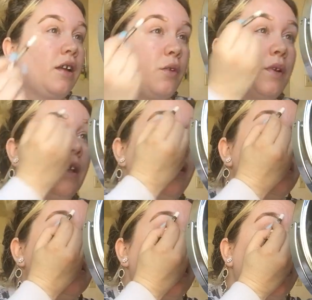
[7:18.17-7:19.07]
I don't really think
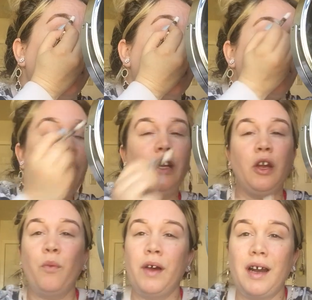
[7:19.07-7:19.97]
it's even, but you
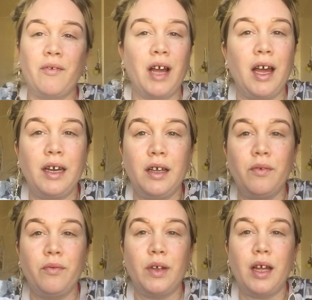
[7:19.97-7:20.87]
know what, I've kind
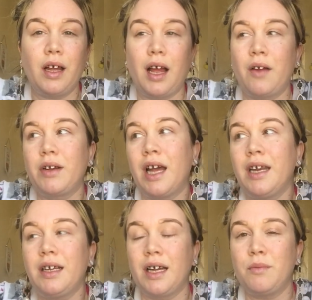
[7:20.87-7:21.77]

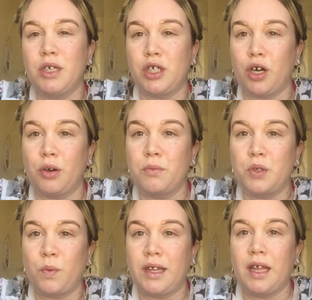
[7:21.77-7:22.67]
of come to
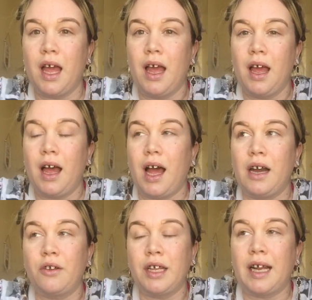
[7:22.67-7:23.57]
terms with,
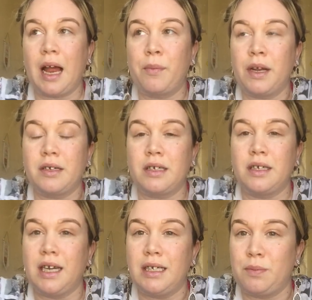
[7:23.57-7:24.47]
I don't think eyebrows
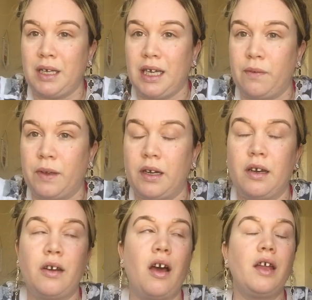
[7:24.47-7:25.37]
need to be
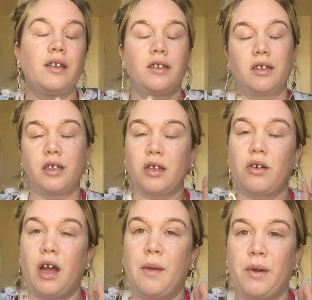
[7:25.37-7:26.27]
even. Not the
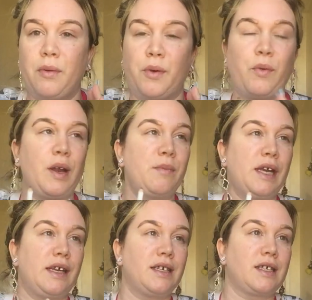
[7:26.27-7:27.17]
total eyebrow, but what I
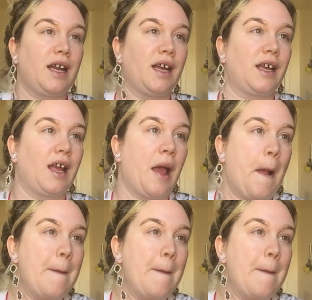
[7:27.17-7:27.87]
mean is like,